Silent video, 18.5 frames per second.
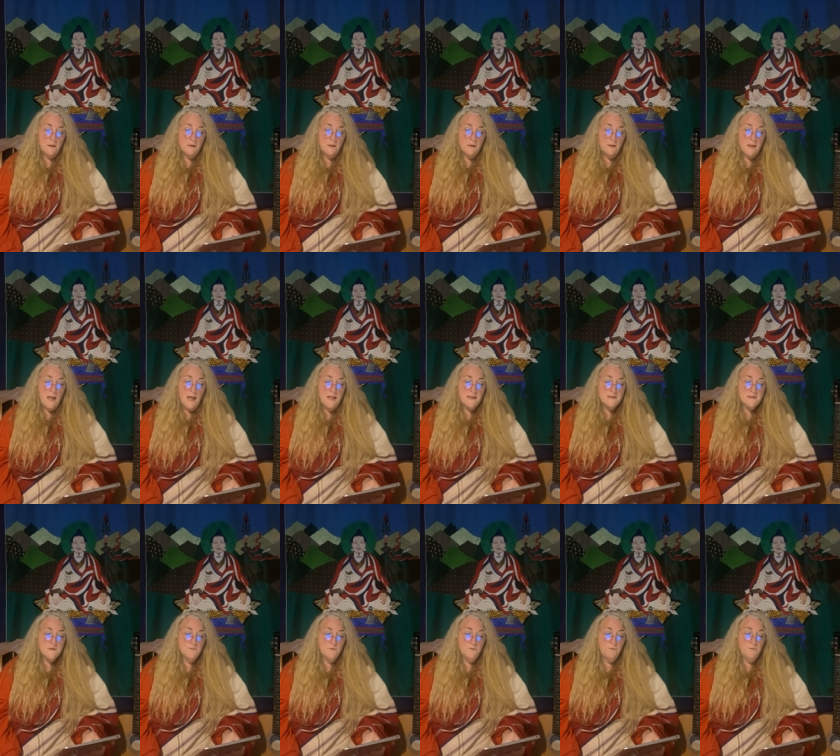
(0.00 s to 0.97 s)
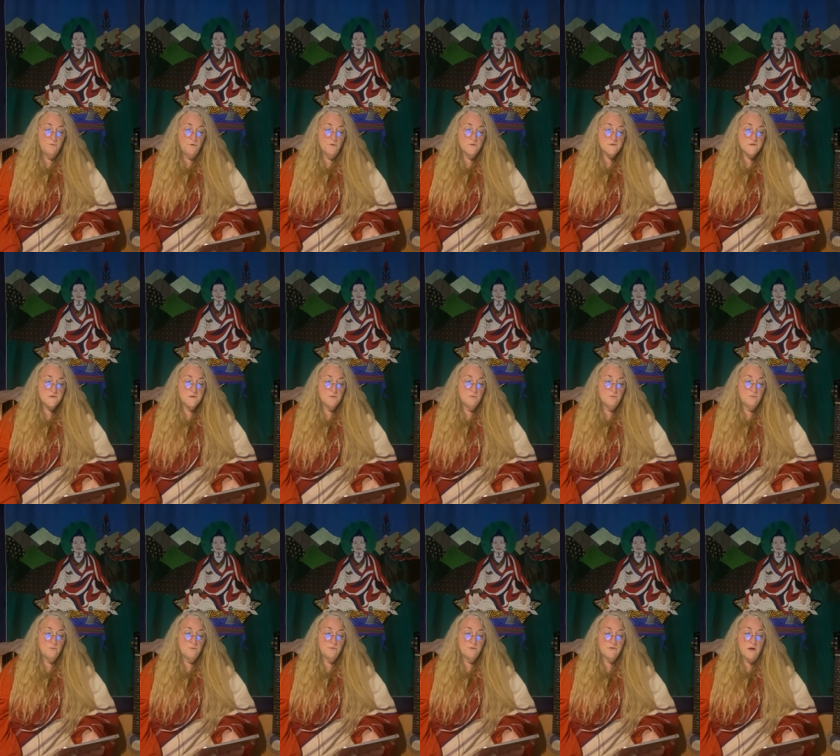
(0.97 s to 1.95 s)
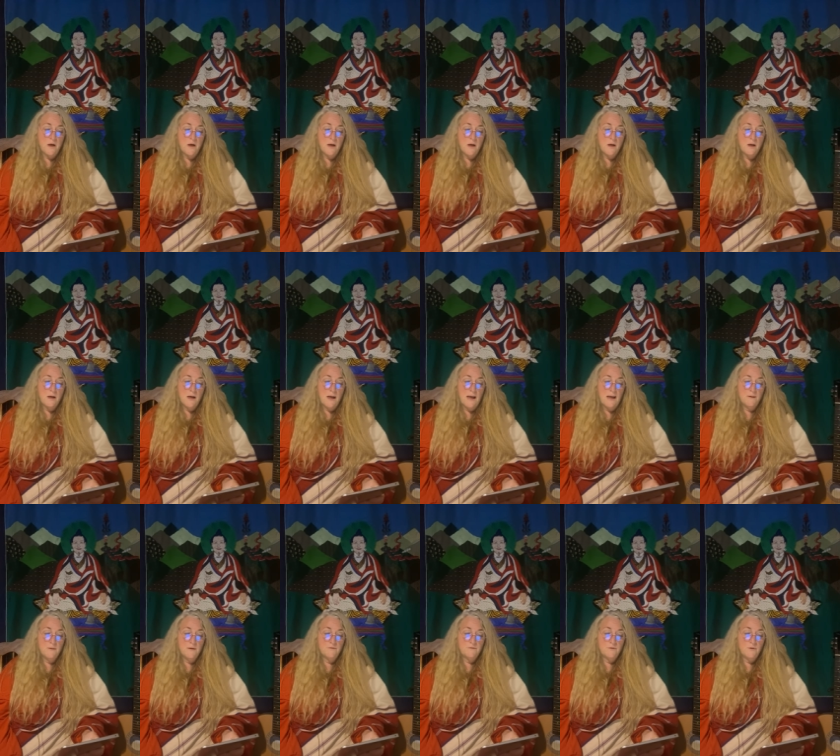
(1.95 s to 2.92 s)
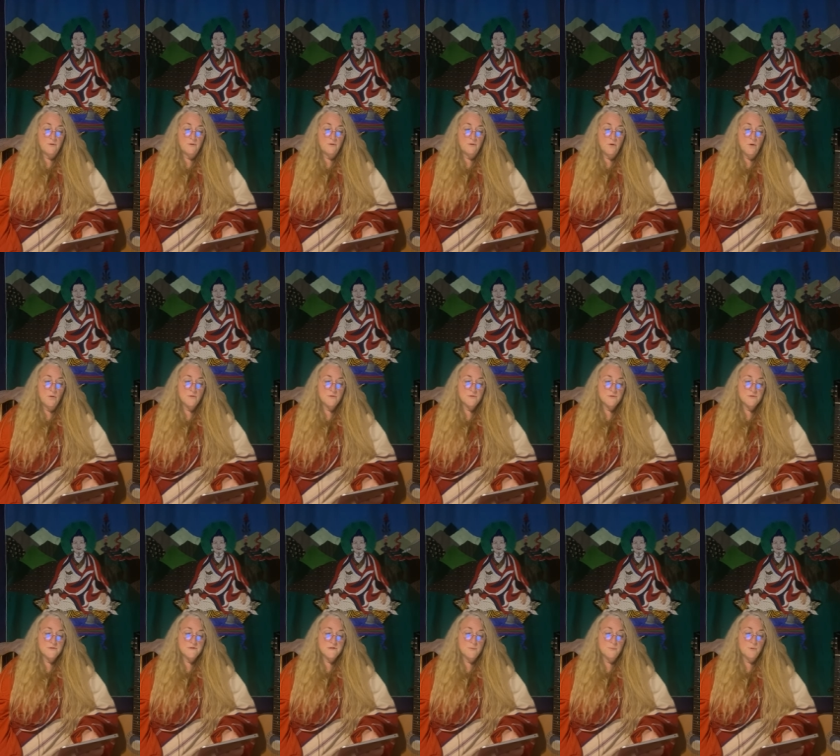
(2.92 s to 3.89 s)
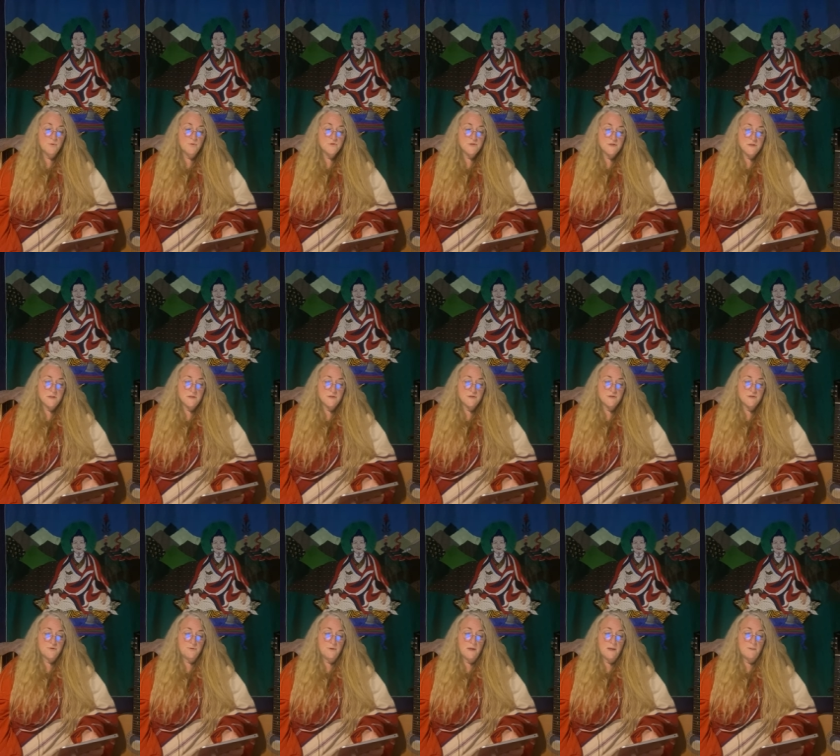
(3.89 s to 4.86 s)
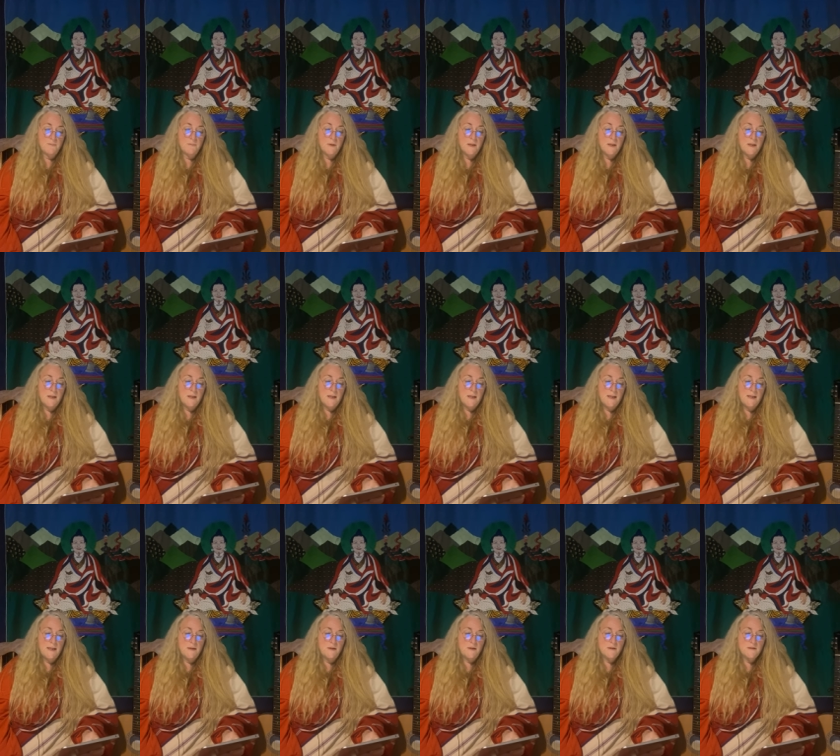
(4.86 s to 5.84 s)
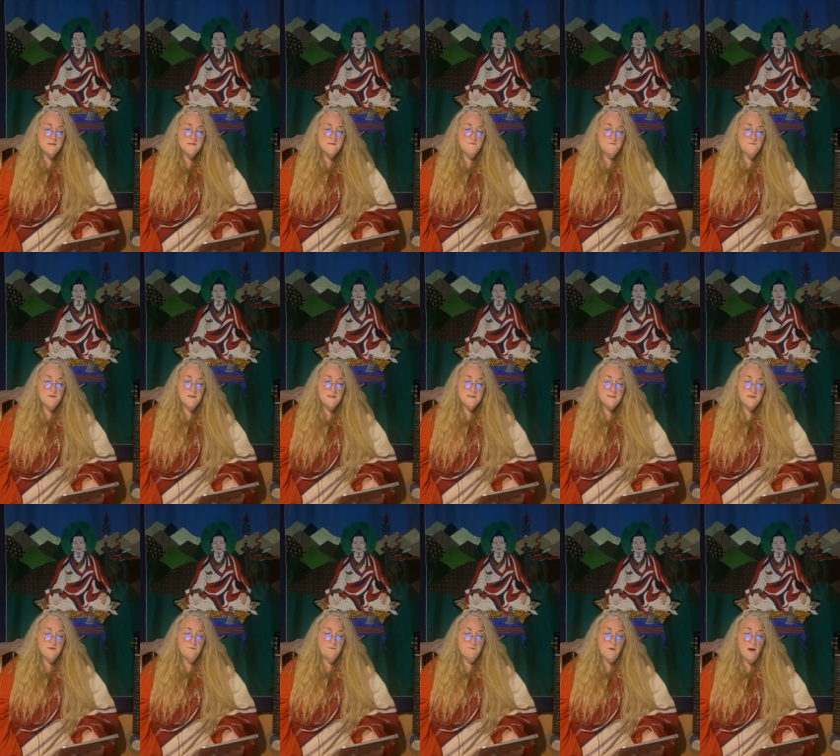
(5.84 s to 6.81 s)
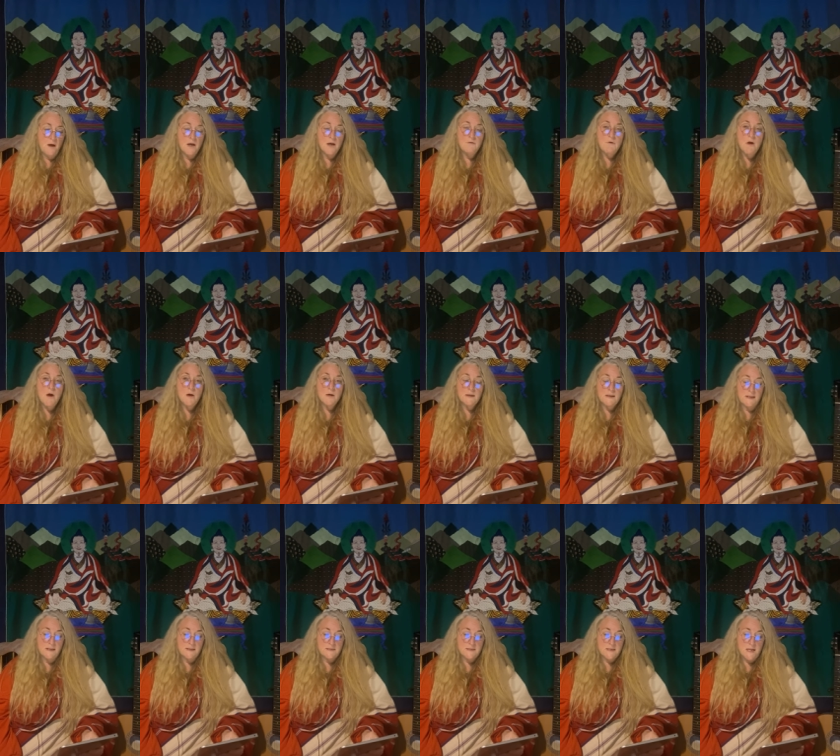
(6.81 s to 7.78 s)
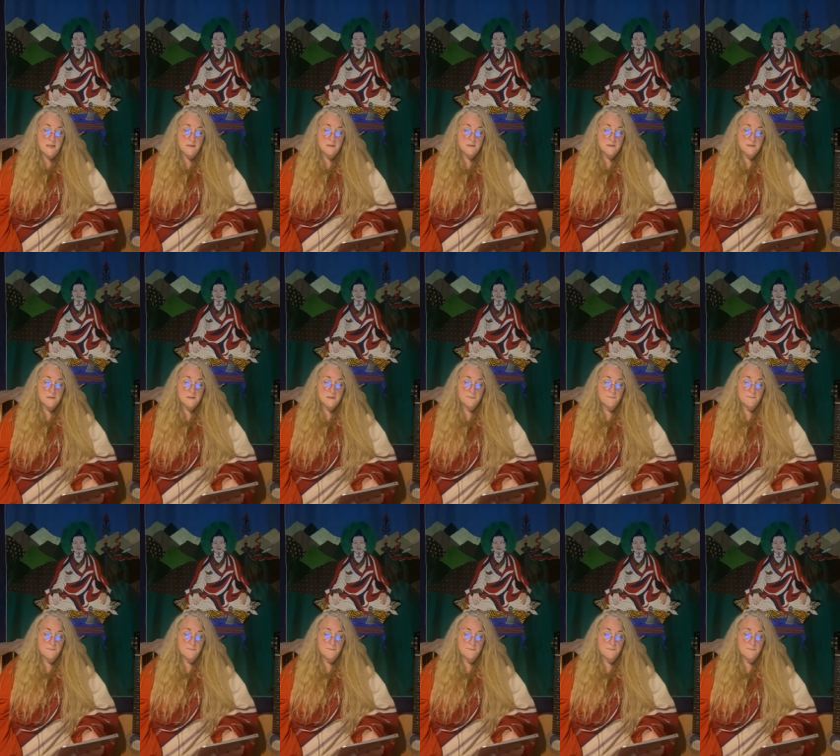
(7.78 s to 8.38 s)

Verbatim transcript: The heads of the four schools are, however, not subordinate to him in a definitive hierarchic sense.